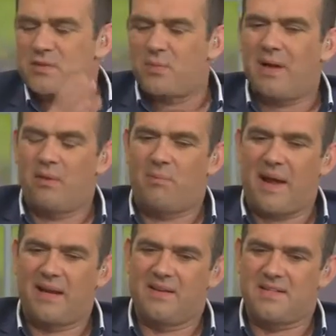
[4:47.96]
well
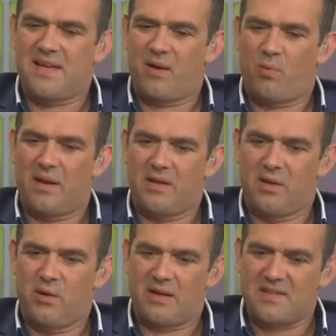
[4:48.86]
back in the day when
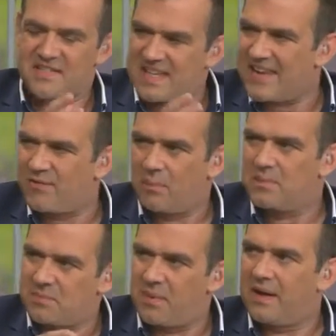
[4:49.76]
you had to save
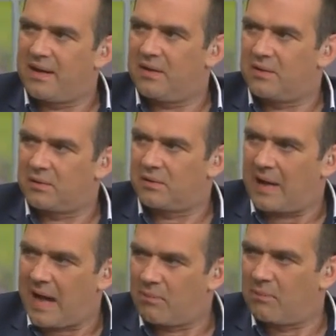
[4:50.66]
up to buy your
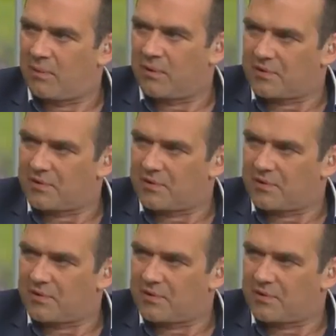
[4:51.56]
album or your